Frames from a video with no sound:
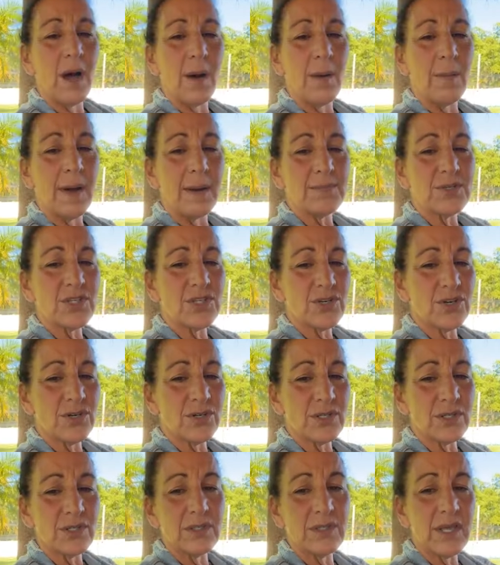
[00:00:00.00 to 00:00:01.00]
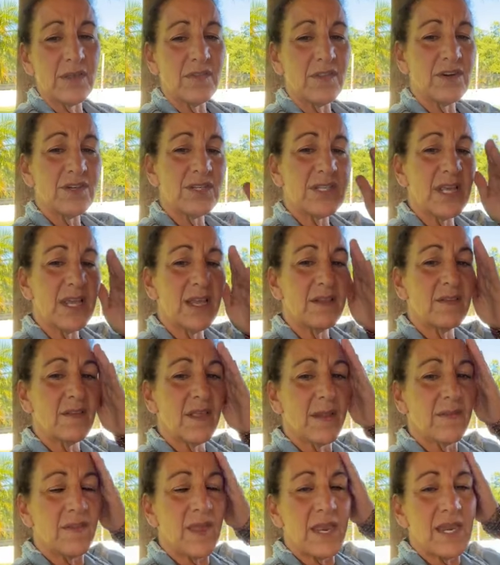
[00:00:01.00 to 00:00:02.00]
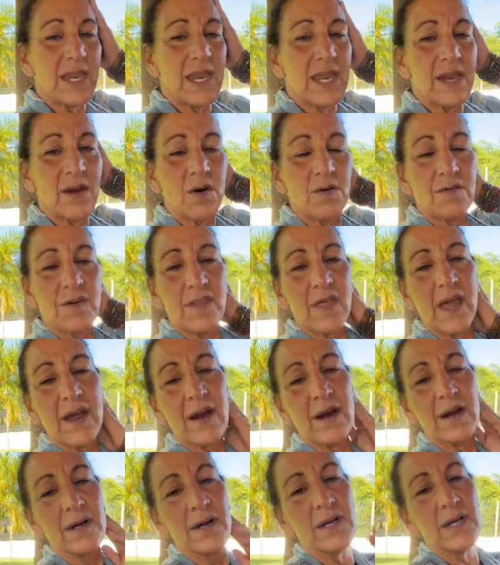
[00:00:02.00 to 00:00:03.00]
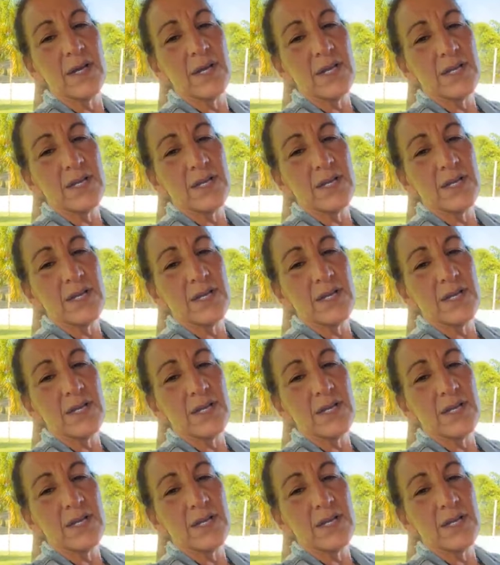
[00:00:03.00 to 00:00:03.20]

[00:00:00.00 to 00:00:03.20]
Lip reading: I'm certain that there's things that they need over there,